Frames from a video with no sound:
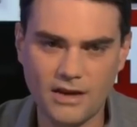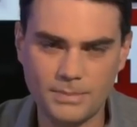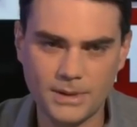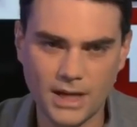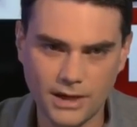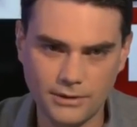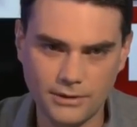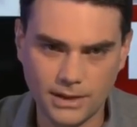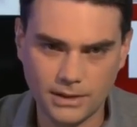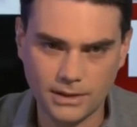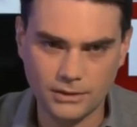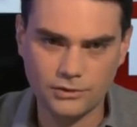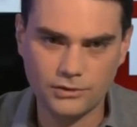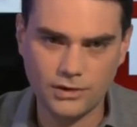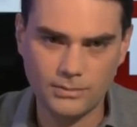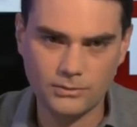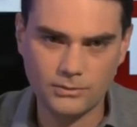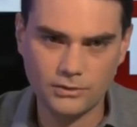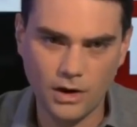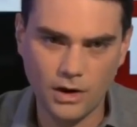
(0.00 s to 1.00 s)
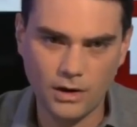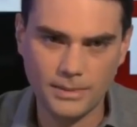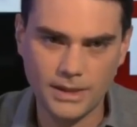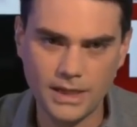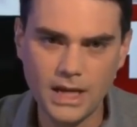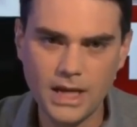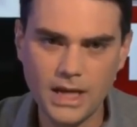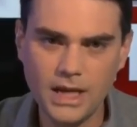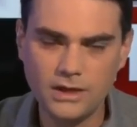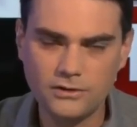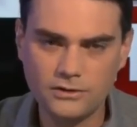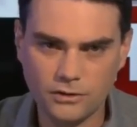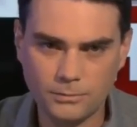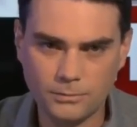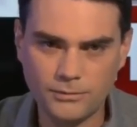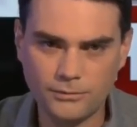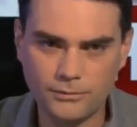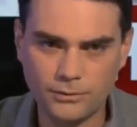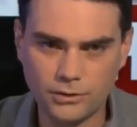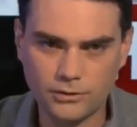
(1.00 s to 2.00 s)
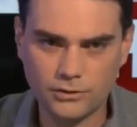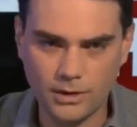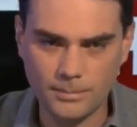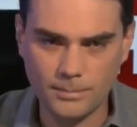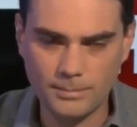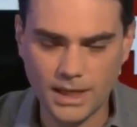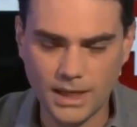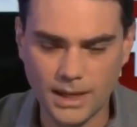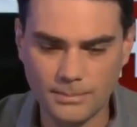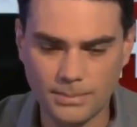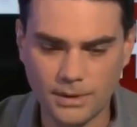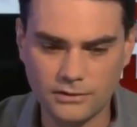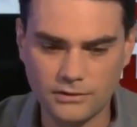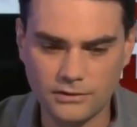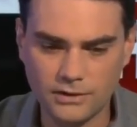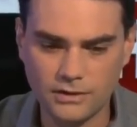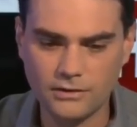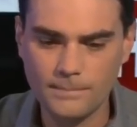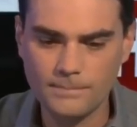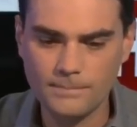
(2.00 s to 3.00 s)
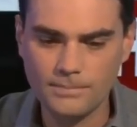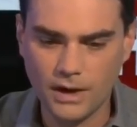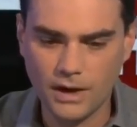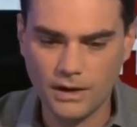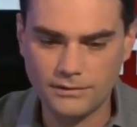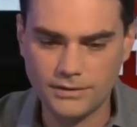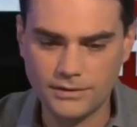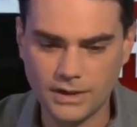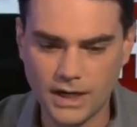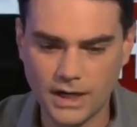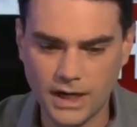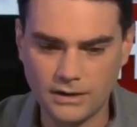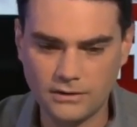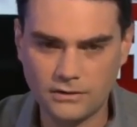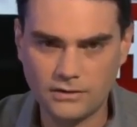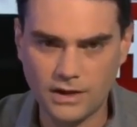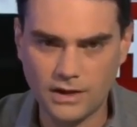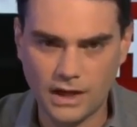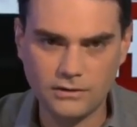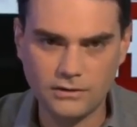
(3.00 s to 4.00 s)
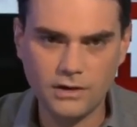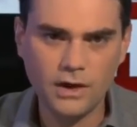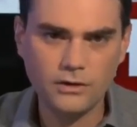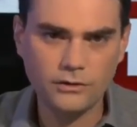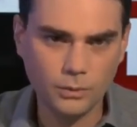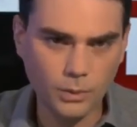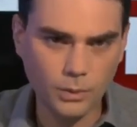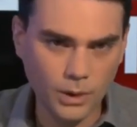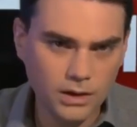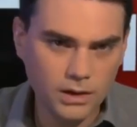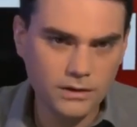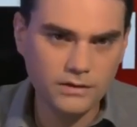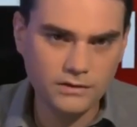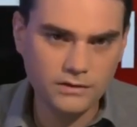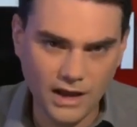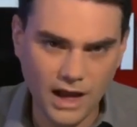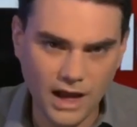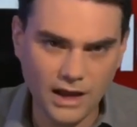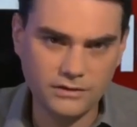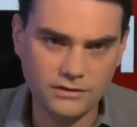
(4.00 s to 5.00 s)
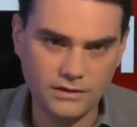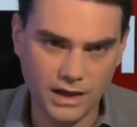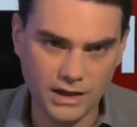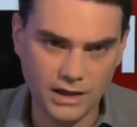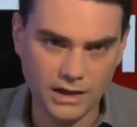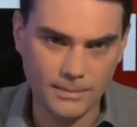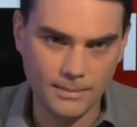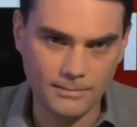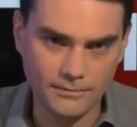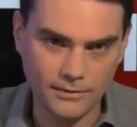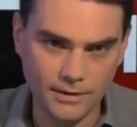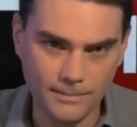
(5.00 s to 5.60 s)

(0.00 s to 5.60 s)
FBI Director James Comey just before Trump became president of the United States. So where did this dossier come